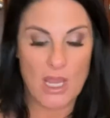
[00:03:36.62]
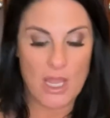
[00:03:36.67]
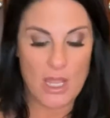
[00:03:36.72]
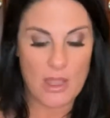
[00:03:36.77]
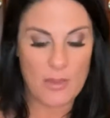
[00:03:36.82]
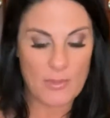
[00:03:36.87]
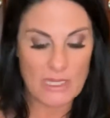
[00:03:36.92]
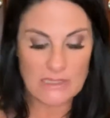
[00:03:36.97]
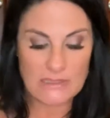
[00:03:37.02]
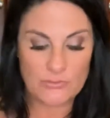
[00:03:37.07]

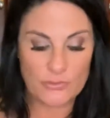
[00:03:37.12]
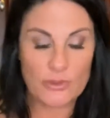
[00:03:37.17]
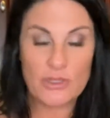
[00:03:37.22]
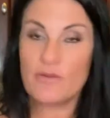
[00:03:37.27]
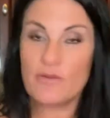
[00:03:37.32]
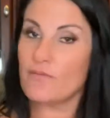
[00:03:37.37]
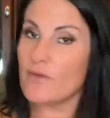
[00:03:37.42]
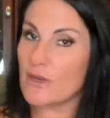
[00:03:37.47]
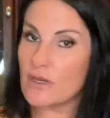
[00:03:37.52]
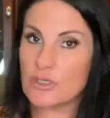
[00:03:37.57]
and it's
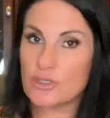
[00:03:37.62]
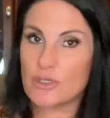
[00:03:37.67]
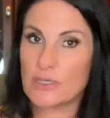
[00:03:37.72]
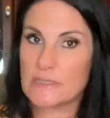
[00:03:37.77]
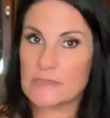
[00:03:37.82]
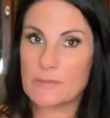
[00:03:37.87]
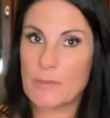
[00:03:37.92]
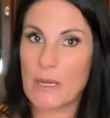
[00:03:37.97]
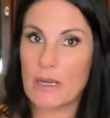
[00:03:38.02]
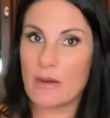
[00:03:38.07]
really very
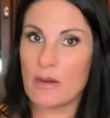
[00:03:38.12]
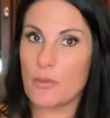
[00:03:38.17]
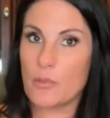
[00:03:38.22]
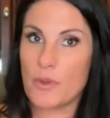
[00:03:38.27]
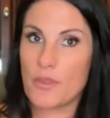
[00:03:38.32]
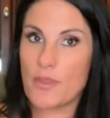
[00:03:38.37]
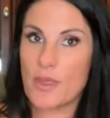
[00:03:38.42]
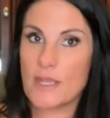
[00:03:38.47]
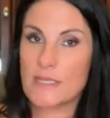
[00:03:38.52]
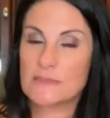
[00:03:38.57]
transparent
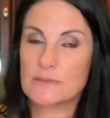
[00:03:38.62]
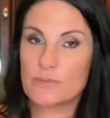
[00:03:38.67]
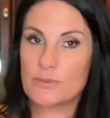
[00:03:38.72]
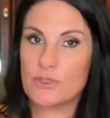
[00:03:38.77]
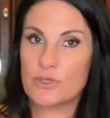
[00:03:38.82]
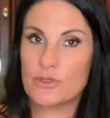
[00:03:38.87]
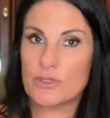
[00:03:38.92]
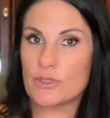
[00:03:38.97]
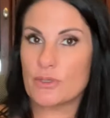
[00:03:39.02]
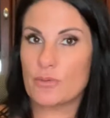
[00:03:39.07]
with us when
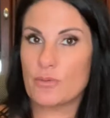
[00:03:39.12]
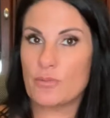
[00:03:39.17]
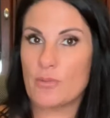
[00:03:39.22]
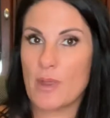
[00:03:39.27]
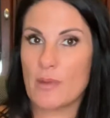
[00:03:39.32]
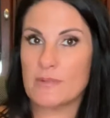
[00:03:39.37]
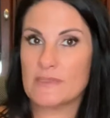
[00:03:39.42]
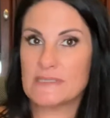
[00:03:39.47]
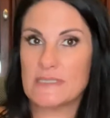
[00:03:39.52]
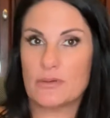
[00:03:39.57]
you're dealing with
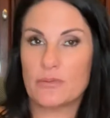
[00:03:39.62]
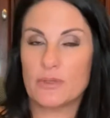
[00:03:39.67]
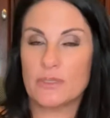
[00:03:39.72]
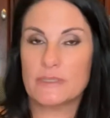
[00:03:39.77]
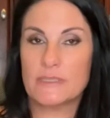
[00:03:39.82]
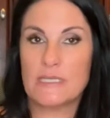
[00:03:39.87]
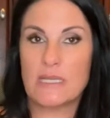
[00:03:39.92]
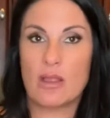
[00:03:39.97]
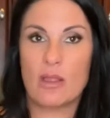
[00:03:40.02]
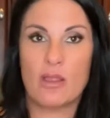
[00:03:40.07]
Mike Mazik
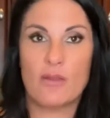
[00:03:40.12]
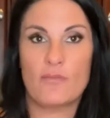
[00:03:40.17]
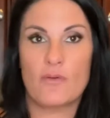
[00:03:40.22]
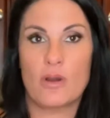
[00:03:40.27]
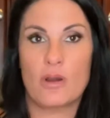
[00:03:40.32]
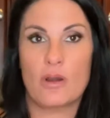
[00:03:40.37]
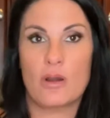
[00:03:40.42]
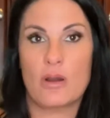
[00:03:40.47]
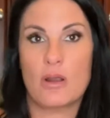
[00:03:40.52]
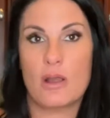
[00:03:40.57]
Realty. All of
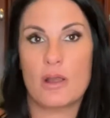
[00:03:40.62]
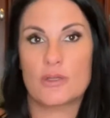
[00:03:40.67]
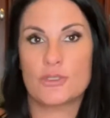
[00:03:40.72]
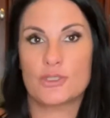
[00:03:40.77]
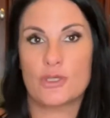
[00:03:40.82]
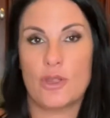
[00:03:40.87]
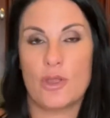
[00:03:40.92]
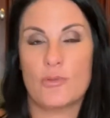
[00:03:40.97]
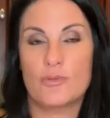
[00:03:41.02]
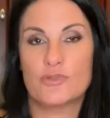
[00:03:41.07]
our
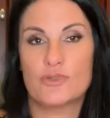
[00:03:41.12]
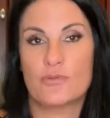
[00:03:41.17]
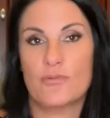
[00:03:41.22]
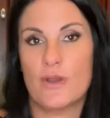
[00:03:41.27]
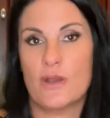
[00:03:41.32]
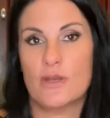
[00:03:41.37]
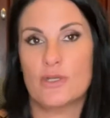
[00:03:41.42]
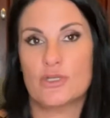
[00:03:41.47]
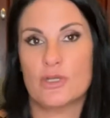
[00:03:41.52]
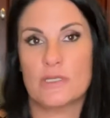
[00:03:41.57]
auction homes are
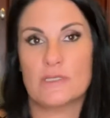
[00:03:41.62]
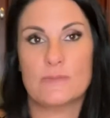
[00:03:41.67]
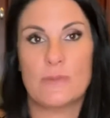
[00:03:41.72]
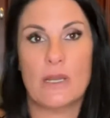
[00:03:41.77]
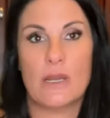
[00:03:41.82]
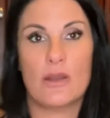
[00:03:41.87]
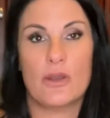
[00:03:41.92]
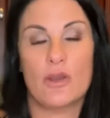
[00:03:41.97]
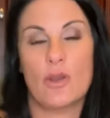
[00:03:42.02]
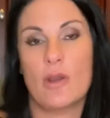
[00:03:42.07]
very
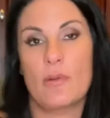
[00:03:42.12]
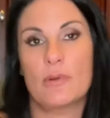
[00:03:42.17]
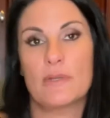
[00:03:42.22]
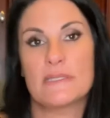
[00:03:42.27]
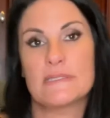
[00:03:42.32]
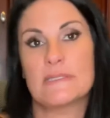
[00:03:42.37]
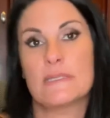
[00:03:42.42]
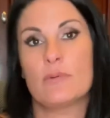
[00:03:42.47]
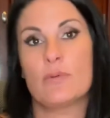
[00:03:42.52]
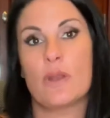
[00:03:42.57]
transparent. You're able to
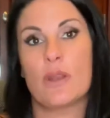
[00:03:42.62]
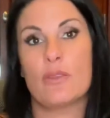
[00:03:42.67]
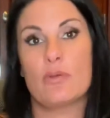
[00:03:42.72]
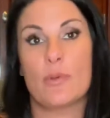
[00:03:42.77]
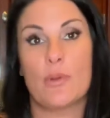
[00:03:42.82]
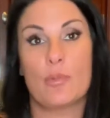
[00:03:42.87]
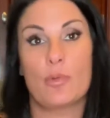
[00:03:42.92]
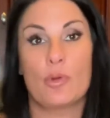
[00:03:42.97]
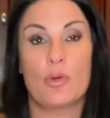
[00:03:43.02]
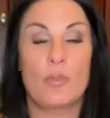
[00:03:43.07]
see what other
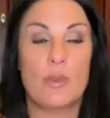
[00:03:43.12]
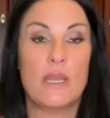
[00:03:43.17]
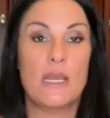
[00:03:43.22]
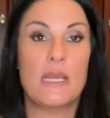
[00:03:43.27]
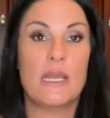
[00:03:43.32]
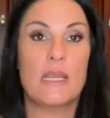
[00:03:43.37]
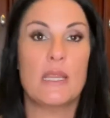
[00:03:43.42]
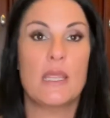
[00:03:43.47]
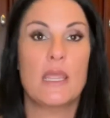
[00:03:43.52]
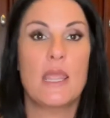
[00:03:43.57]
people are
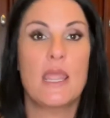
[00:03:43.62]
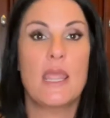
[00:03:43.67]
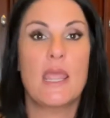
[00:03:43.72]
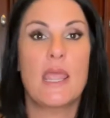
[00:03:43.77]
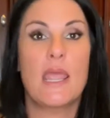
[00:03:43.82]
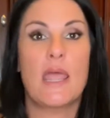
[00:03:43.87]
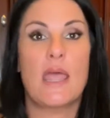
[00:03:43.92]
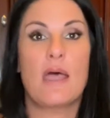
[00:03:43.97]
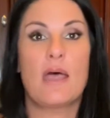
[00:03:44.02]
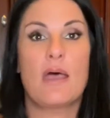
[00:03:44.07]
bidding,
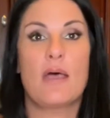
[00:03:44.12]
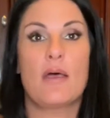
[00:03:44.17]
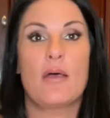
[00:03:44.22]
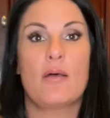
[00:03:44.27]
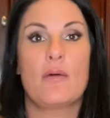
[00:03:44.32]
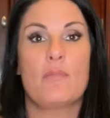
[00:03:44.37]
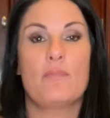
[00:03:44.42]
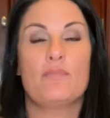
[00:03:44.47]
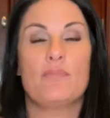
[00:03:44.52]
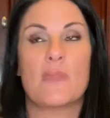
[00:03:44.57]

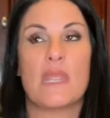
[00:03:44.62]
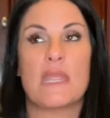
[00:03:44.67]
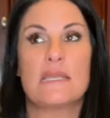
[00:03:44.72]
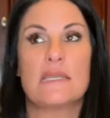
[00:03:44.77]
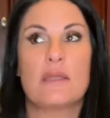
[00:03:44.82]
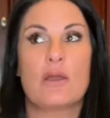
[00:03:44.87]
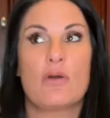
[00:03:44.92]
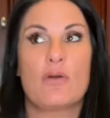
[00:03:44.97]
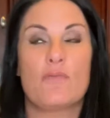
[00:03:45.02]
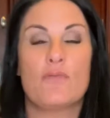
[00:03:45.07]
and
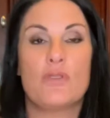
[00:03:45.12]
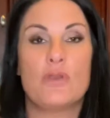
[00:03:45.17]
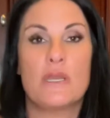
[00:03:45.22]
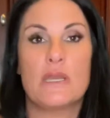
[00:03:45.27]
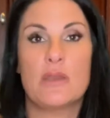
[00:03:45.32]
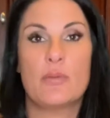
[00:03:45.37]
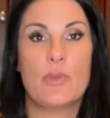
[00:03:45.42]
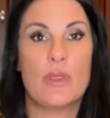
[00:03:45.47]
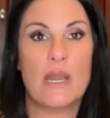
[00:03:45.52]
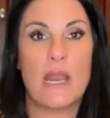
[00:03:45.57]
know if you need
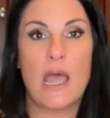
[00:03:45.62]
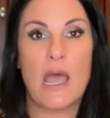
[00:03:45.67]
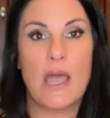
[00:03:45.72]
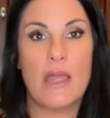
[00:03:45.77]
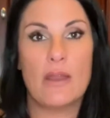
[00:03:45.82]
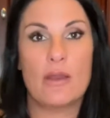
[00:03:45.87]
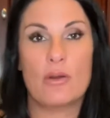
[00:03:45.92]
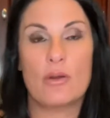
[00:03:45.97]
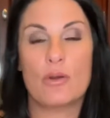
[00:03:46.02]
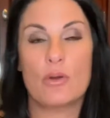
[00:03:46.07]
to bid
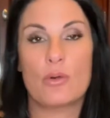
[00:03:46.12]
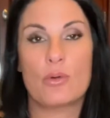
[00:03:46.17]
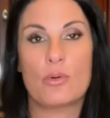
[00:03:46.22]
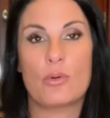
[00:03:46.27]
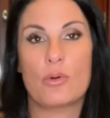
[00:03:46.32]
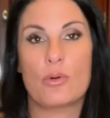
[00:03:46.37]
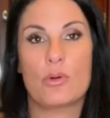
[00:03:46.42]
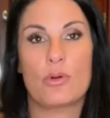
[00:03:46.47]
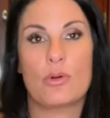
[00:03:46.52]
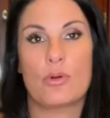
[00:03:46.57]
higher
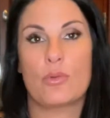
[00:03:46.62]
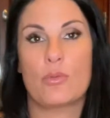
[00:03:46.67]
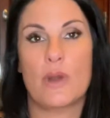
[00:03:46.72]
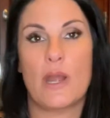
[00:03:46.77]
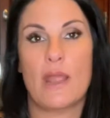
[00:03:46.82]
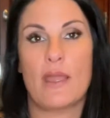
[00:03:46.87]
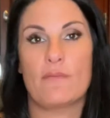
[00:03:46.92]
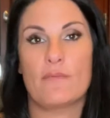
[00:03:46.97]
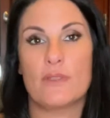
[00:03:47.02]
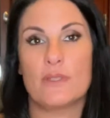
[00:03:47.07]
or what
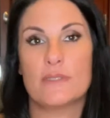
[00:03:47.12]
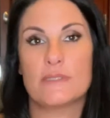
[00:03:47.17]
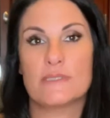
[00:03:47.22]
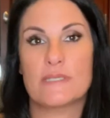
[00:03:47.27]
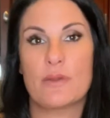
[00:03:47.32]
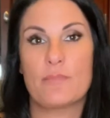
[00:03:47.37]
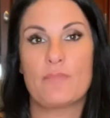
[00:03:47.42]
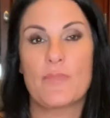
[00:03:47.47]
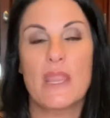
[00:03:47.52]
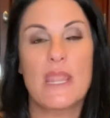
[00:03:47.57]
have you.
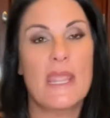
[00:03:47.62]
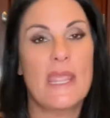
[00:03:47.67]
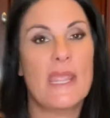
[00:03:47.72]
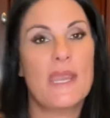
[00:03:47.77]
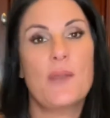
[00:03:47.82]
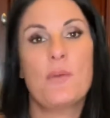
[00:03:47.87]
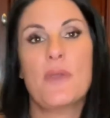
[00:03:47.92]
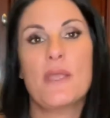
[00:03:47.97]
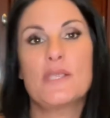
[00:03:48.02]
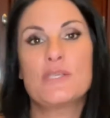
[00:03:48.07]
So
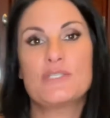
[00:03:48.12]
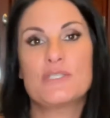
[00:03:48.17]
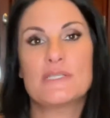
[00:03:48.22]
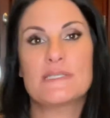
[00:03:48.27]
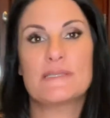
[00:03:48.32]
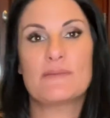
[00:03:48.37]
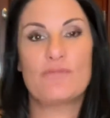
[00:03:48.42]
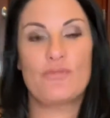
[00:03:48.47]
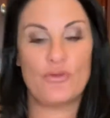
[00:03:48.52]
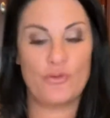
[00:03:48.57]
anyways, just
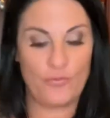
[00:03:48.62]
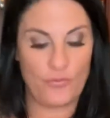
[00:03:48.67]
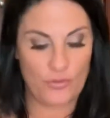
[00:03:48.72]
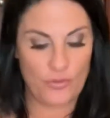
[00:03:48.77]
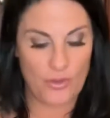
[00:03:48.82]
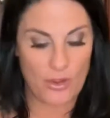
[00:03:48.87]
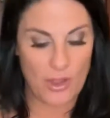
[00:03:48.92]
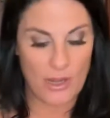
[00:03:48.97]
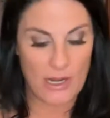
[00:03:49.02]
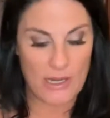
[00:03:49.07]
some food for
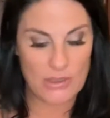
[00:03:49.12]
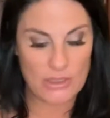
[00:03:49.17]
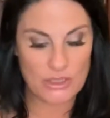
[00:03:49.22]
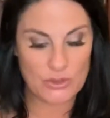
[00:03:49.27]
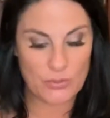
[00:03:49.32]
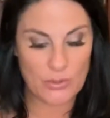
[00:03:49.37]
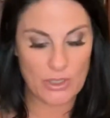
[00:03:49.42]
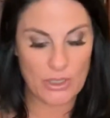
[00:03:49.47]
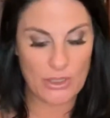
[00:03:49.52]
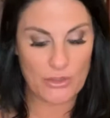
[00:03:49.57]
thought. I just
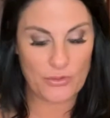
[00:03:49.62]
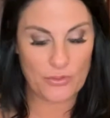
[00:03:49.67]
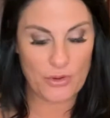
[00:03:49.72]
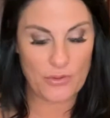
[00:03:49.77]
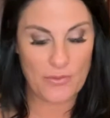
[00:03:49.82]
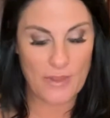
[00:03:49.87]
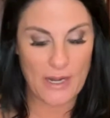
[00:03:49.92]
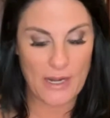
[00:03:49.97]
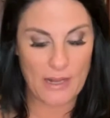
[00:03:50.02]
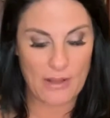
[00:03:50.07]
wanted to throw
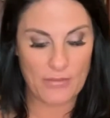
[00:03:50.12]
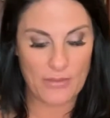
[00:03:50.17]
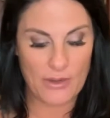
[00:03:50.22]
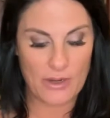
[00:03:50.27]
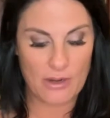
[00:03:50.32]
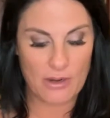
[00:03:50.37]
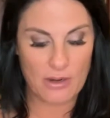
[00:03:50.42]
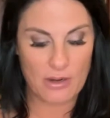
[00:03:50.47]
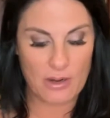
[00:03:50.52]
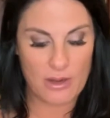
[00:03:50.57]
that out
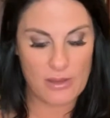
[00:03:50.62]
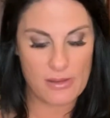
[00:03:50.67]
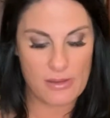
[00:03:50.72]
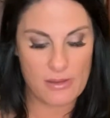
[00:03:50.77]
there.